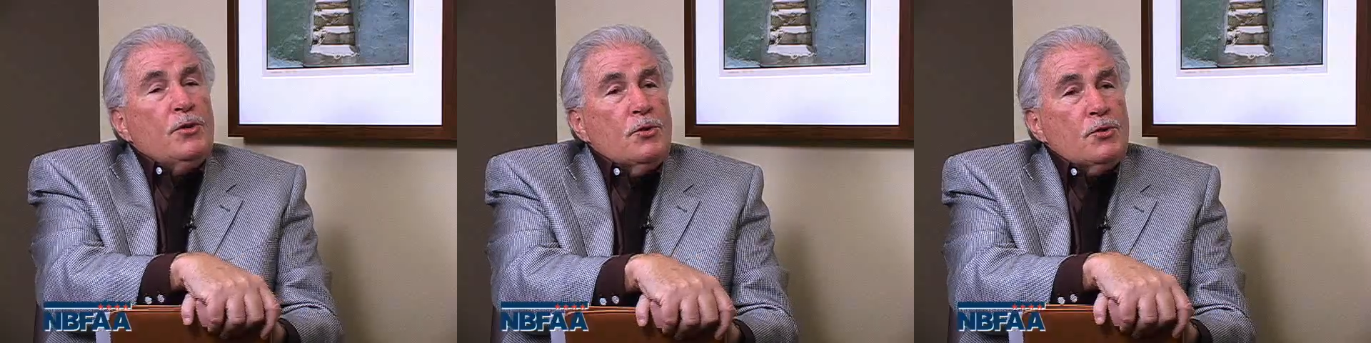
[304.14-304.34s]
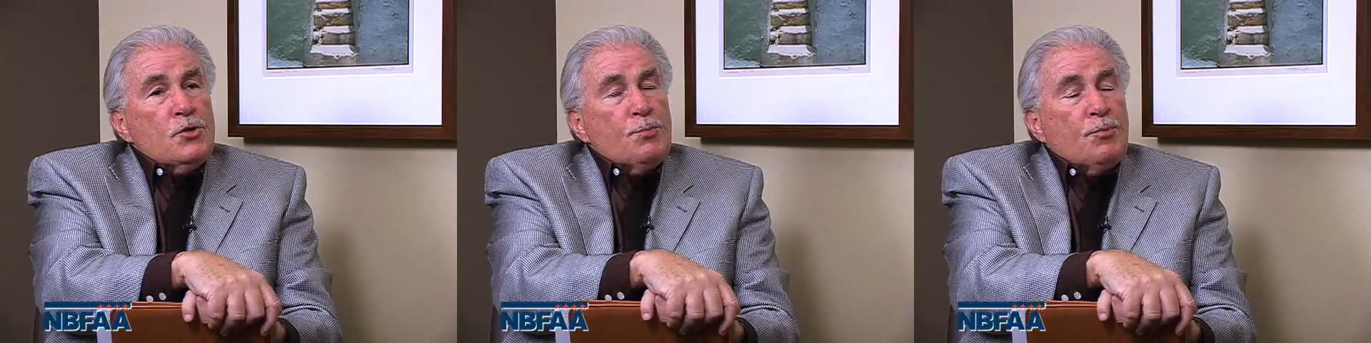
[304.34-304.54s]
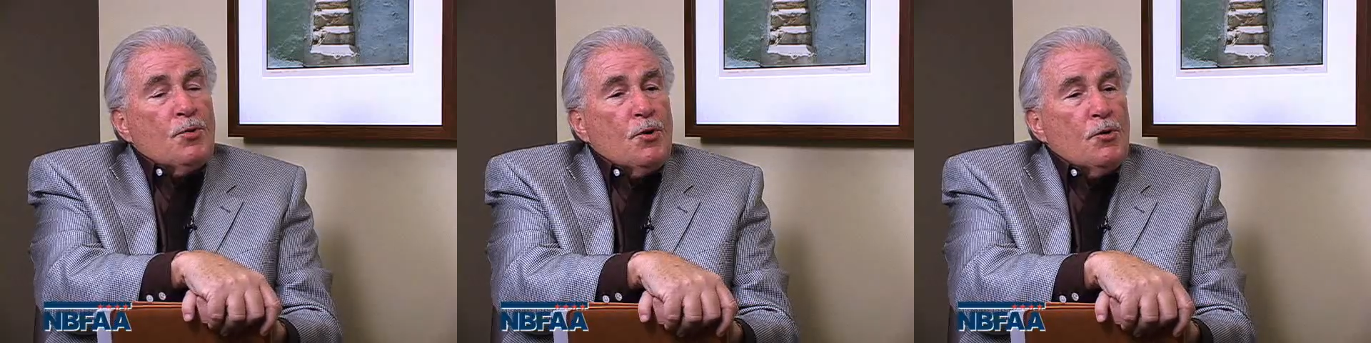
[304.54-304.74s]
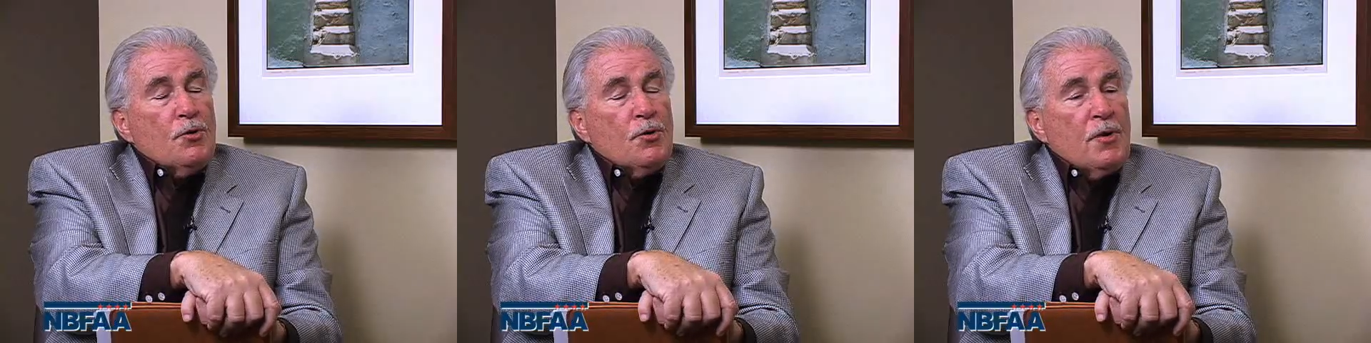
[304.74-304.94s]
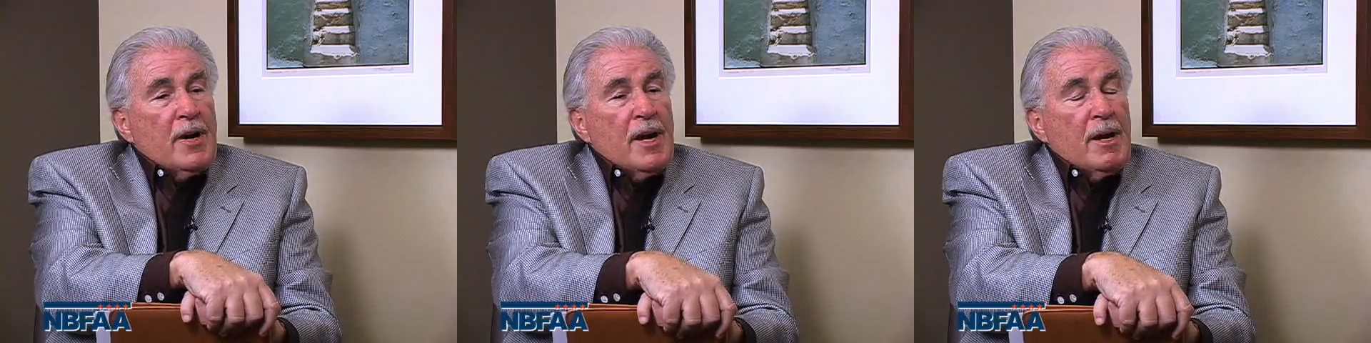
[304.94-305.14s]
those
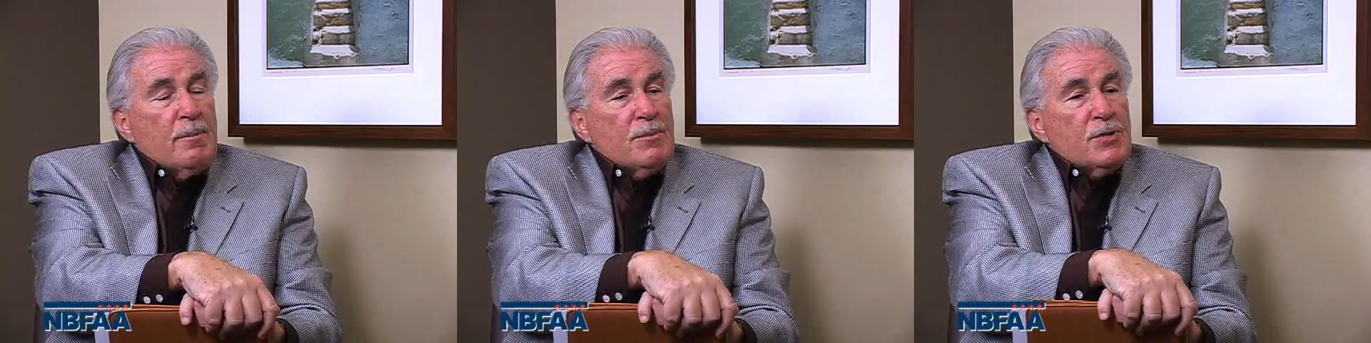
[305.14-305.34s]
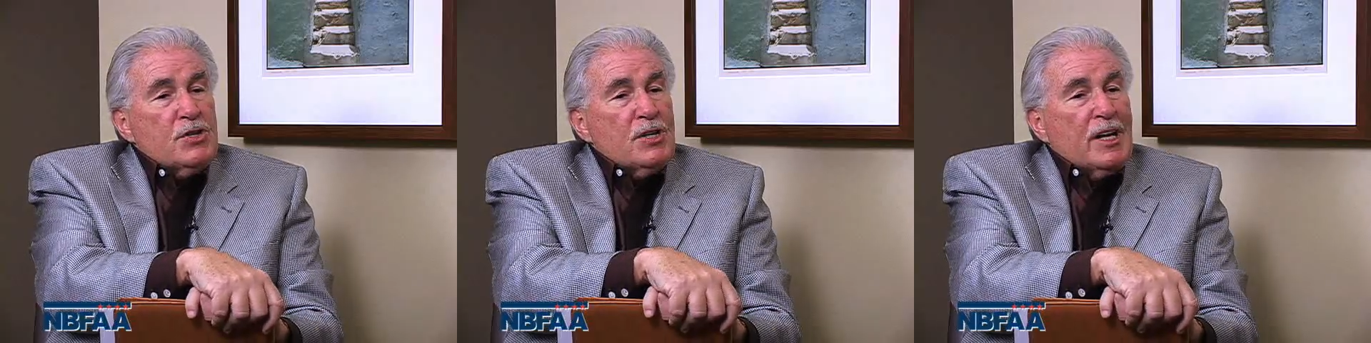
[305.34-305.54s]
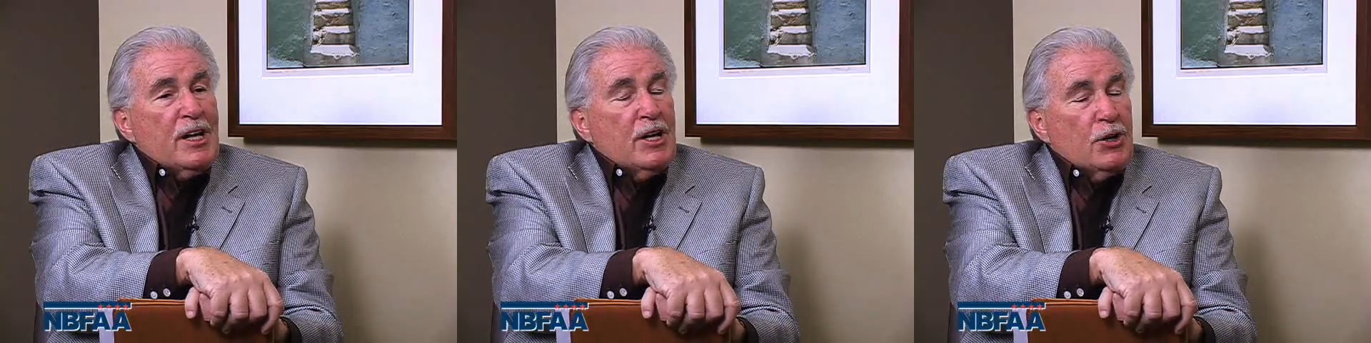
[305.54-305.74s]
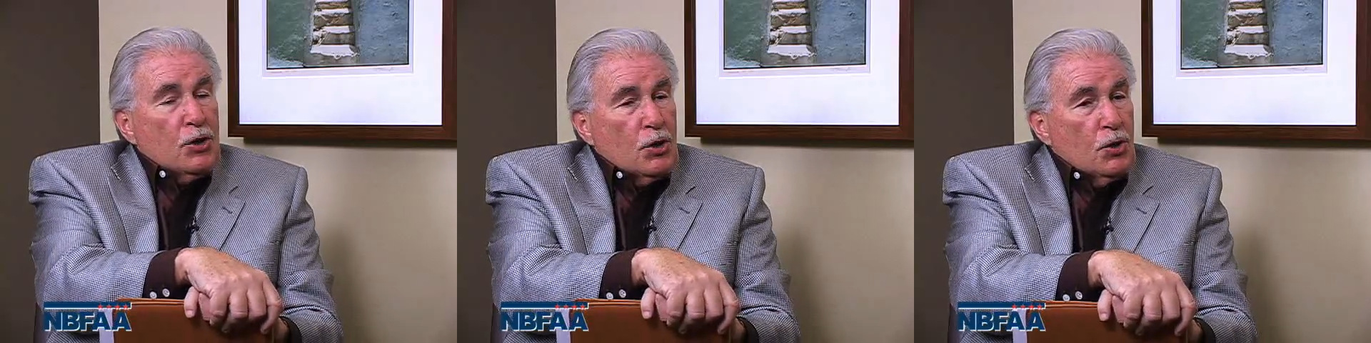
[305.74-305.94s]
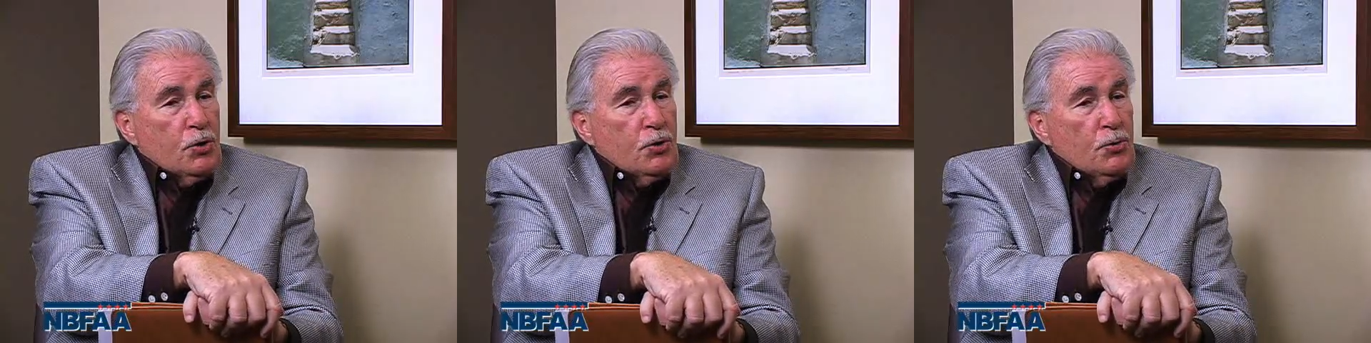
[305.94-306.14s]
programs
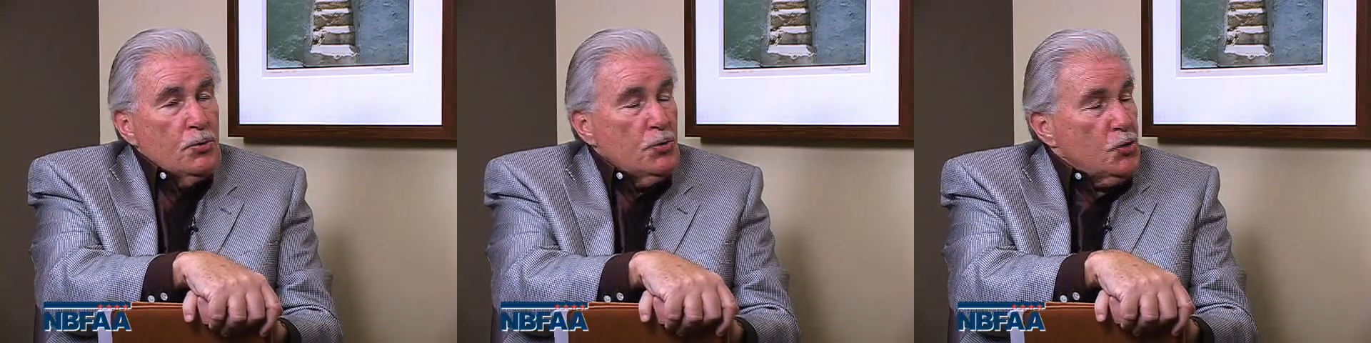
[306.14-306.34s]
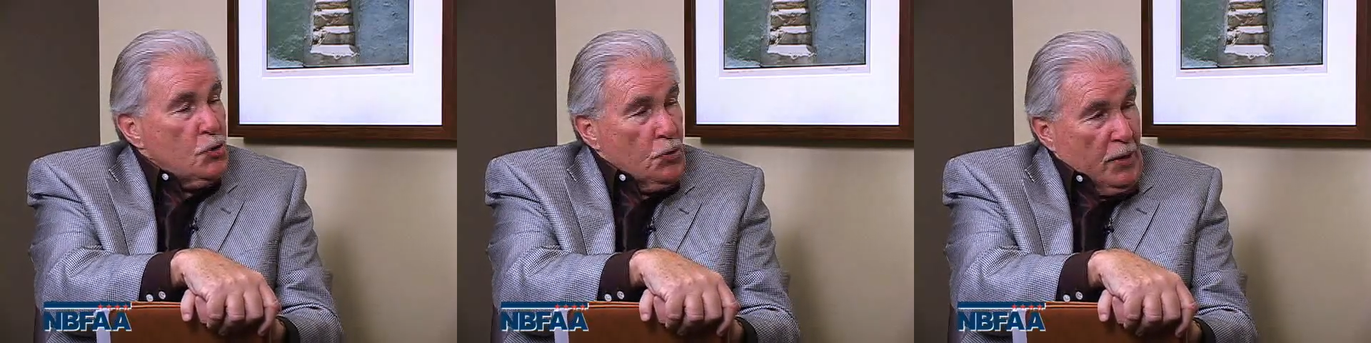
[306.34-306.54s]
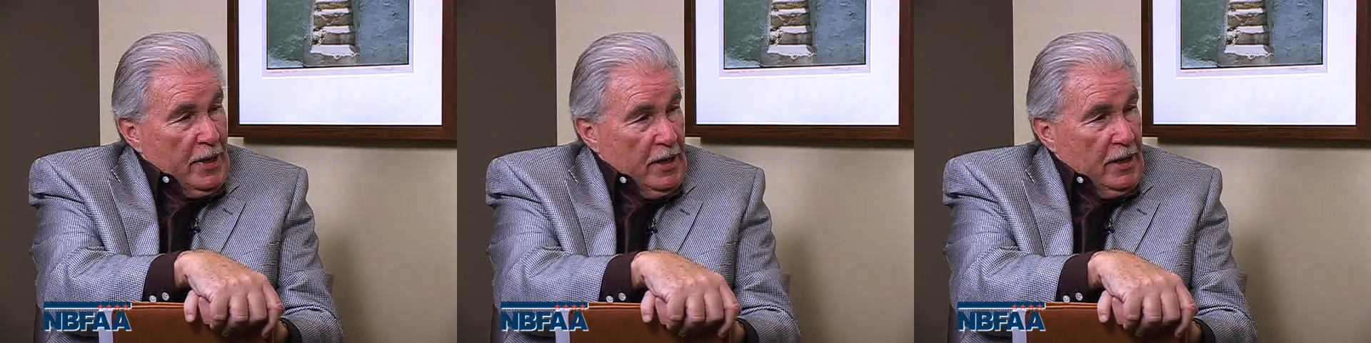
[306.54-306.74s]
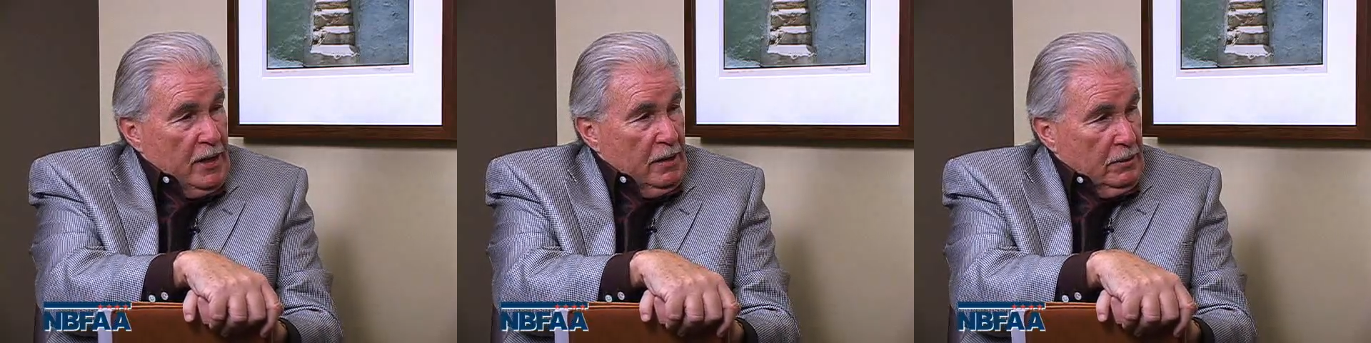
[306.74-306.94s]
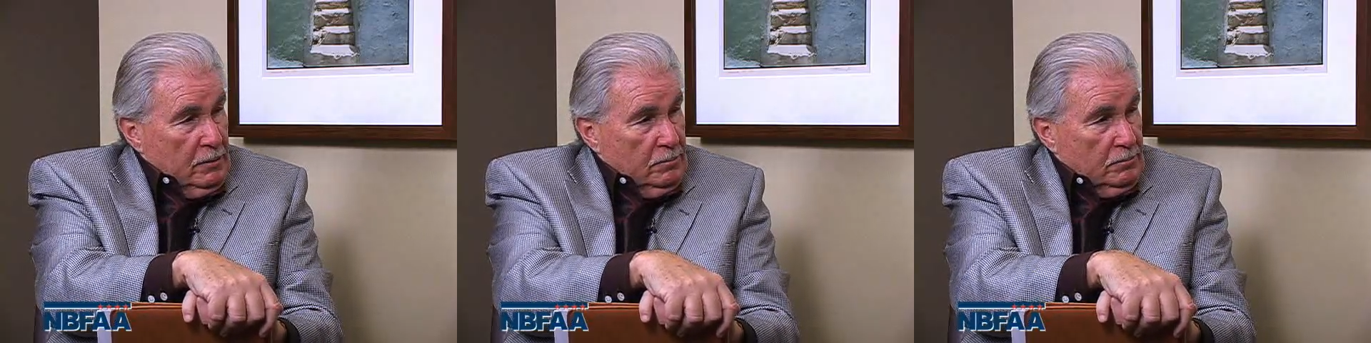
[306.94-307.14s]
include
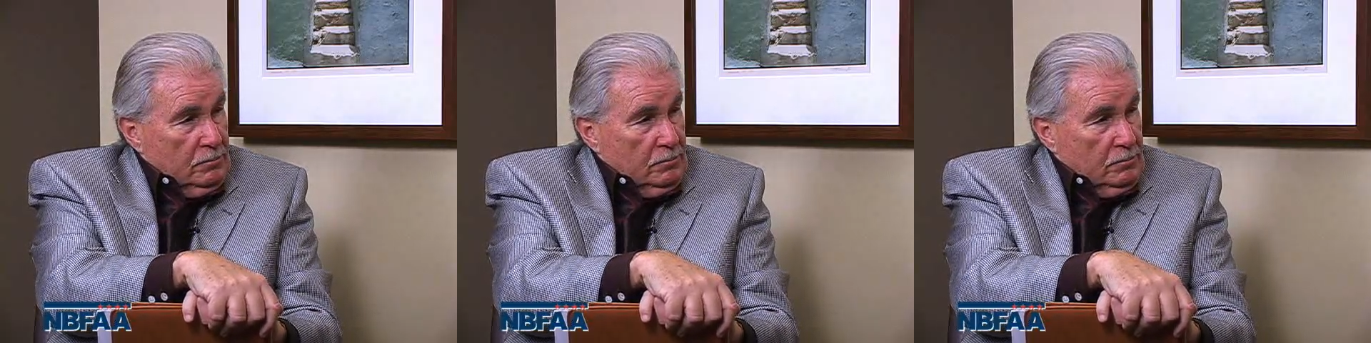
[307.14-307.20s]
training?